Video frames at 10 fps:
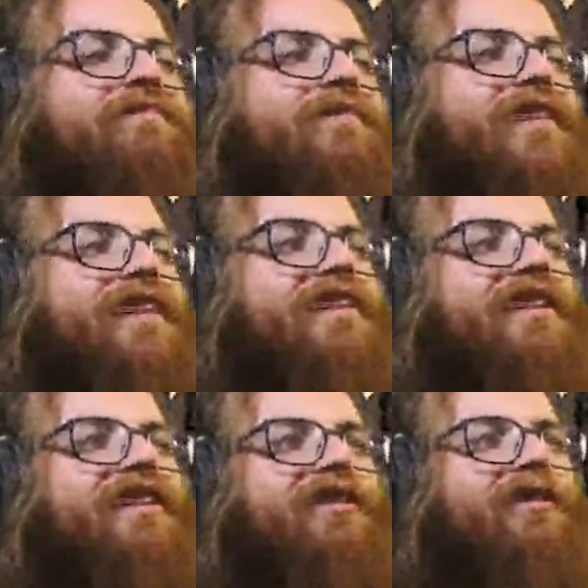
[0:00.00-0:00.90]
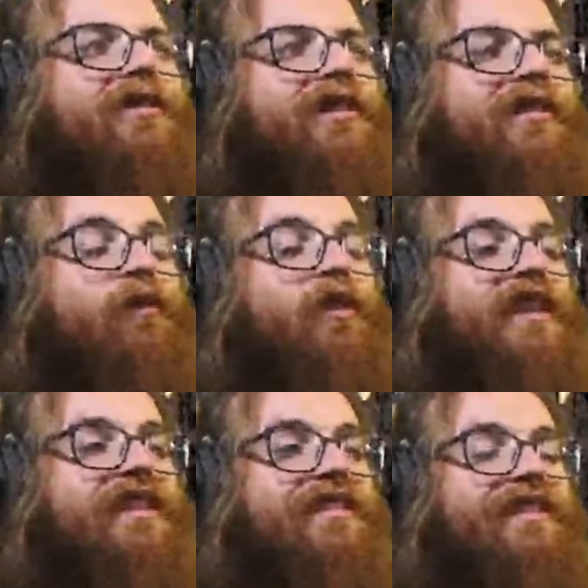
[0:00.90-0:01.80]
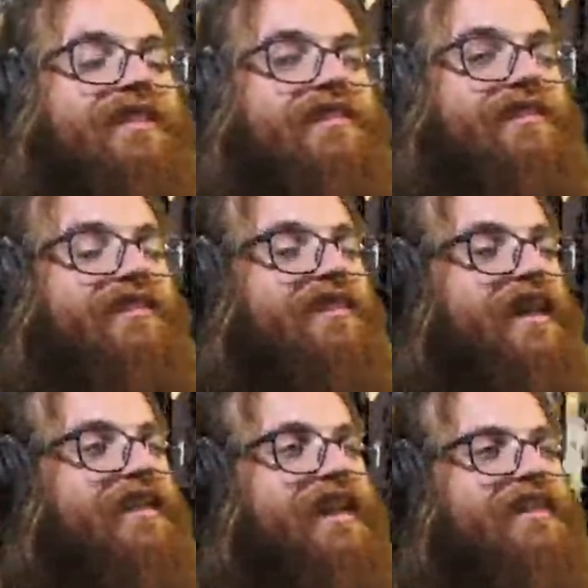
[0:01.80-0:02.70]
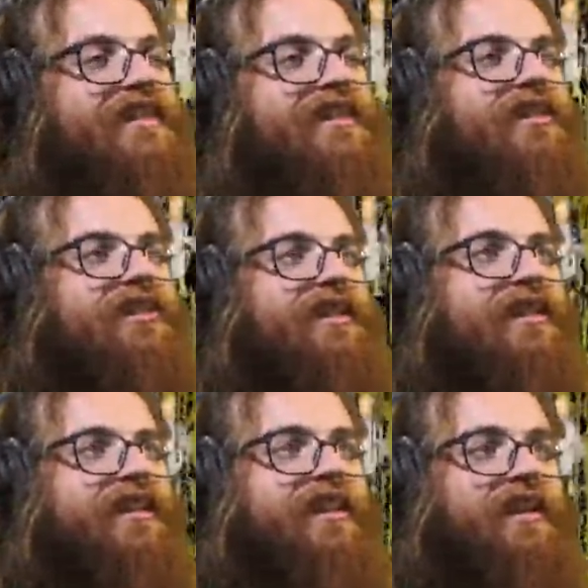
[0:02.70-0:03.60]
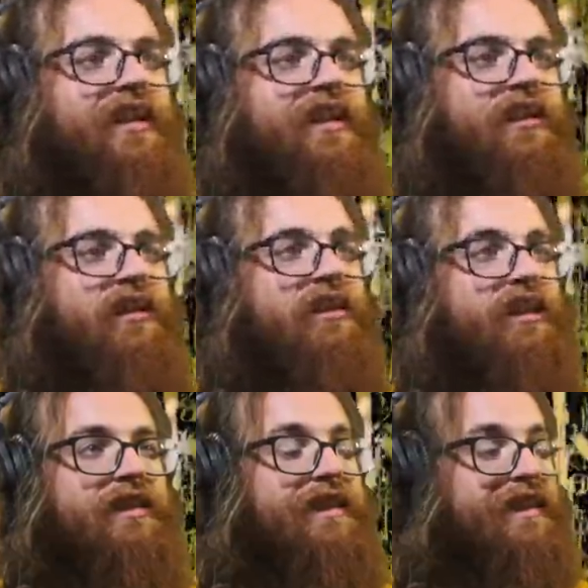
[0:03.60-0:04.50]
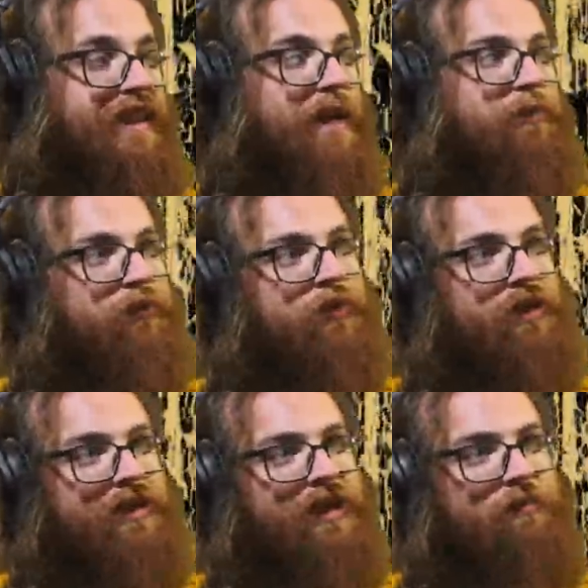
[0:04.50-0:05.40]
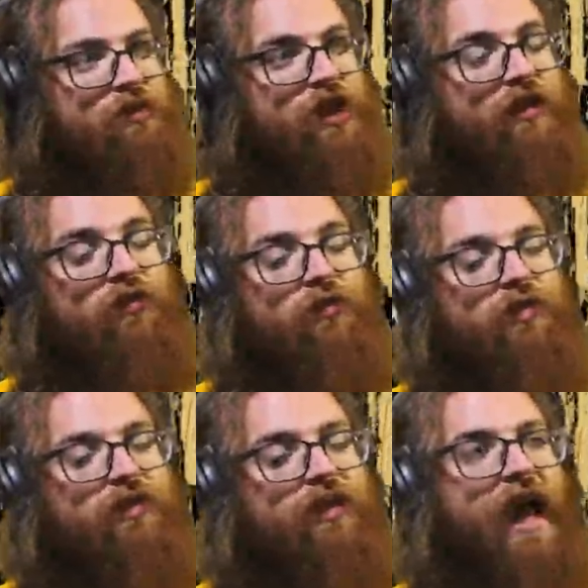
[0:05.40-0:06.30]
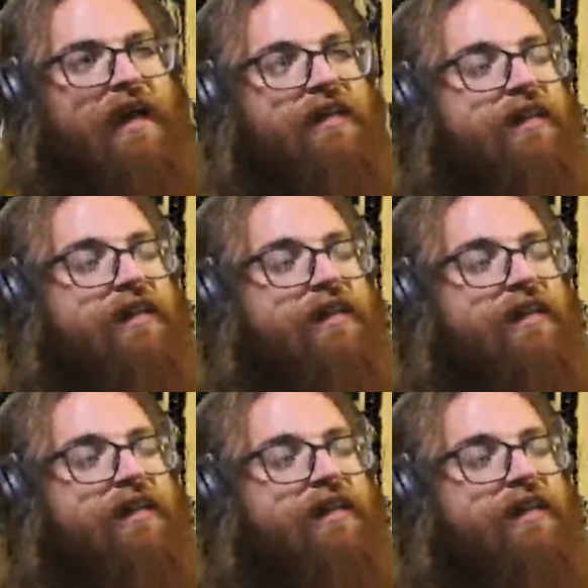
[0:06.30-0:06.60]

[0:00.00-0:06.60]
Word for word: That's cute. Her voice acting is excellent. I, that's another thing. Because this is absolutely the same chick who was acting in the